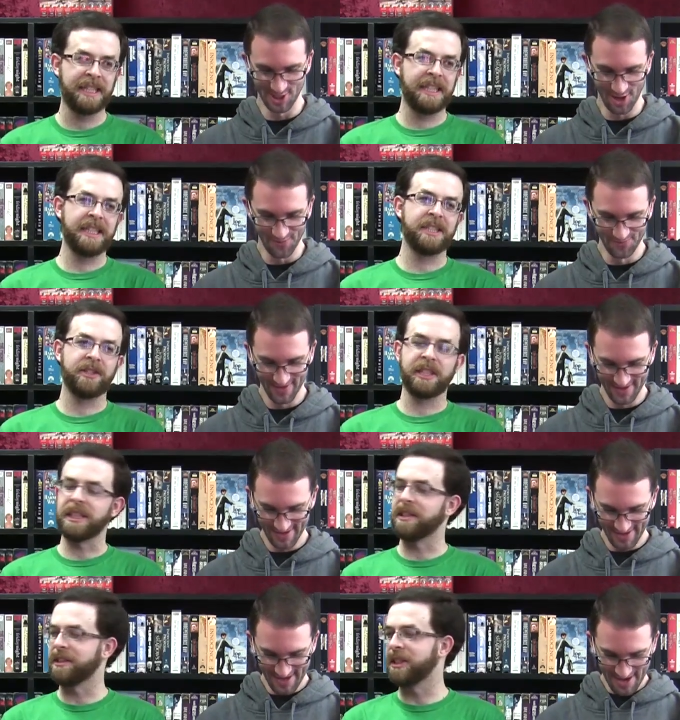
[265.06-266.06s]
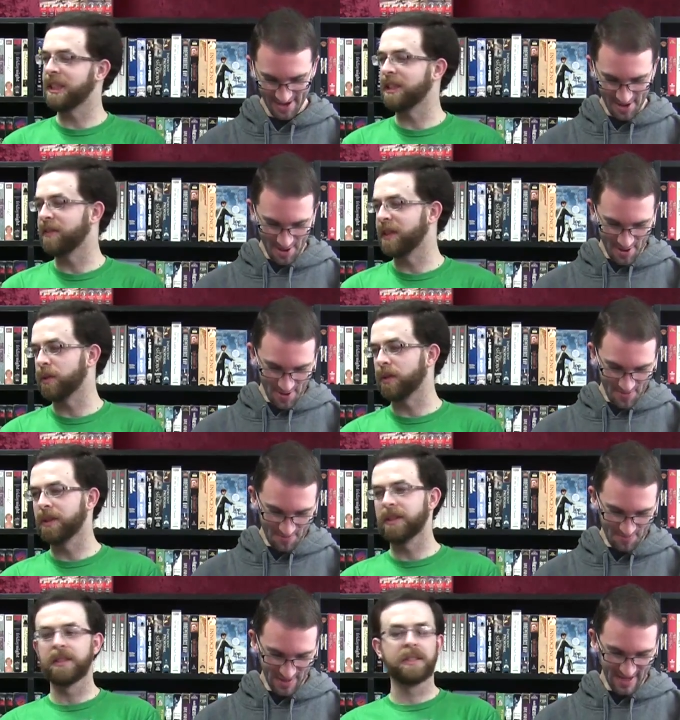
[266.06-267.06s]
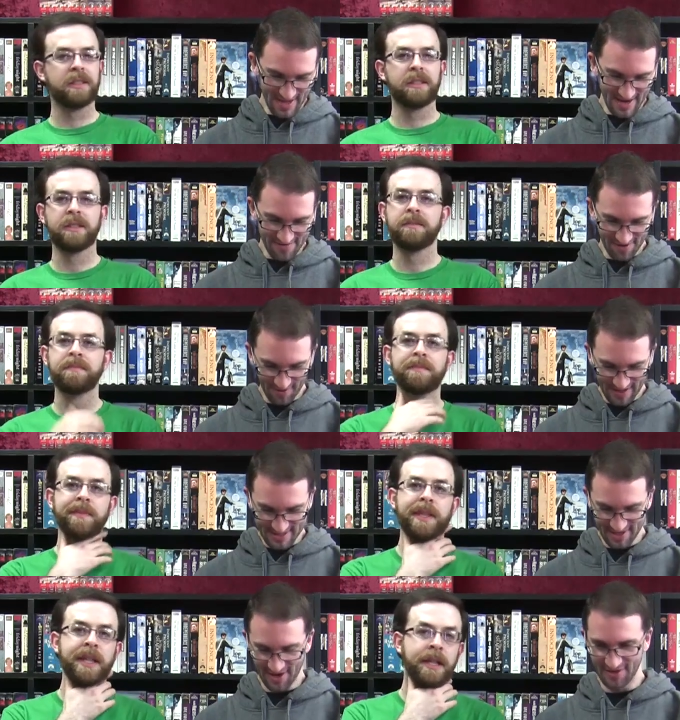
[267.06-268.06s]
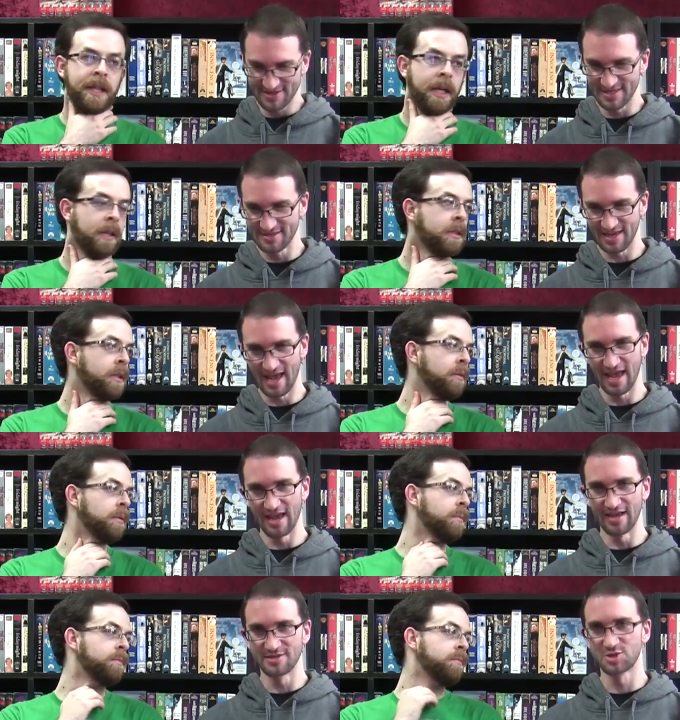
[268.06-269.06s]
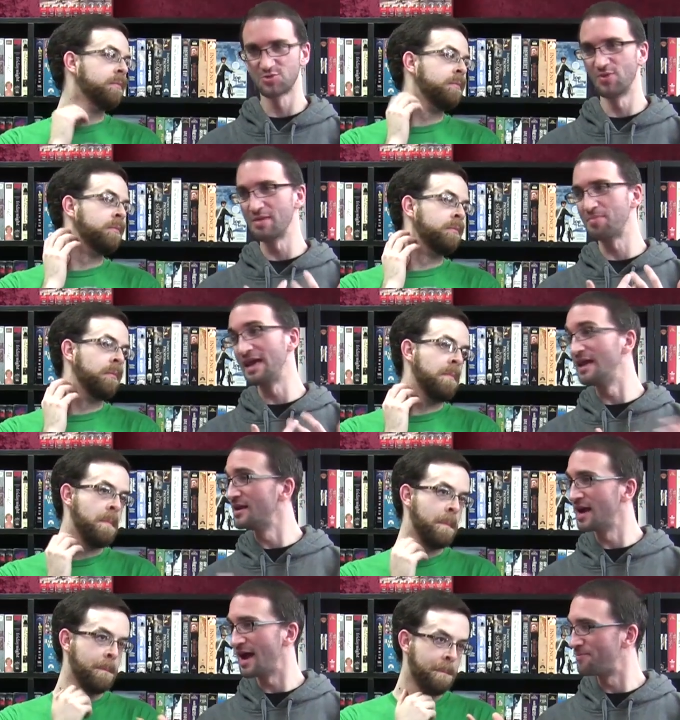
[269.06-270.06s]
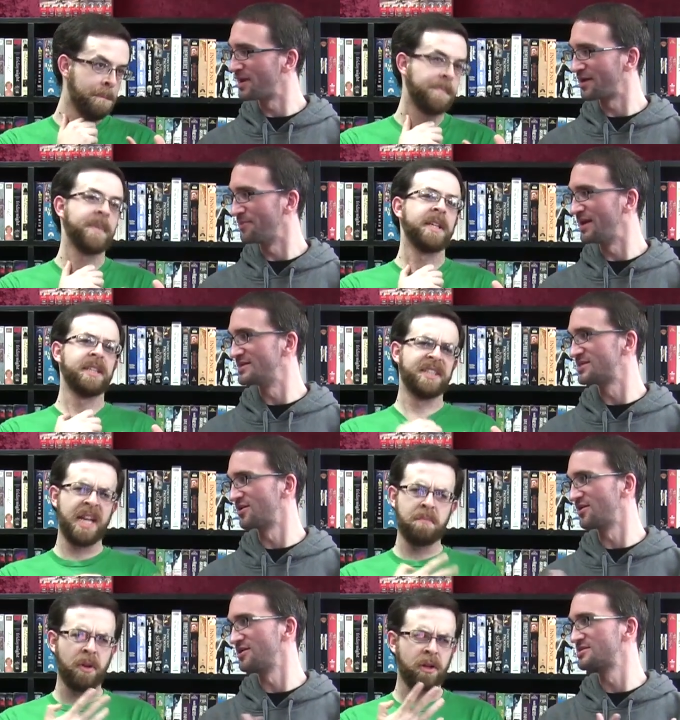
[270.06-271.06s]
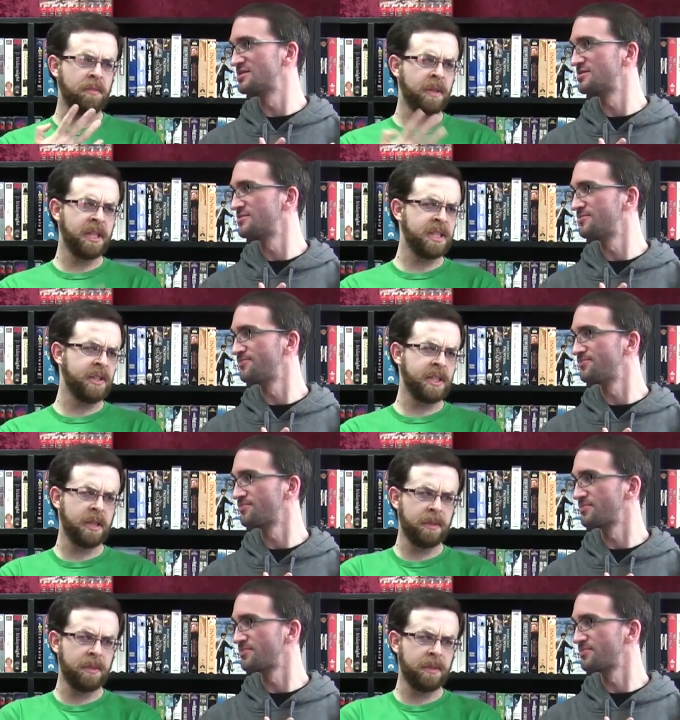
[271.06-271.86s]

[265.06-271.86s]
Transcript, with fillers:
Speaker 1: show. He's an interesting individual. But nevertheless, you know, this is a sweeping epic miniseries. 10-part miniseries, I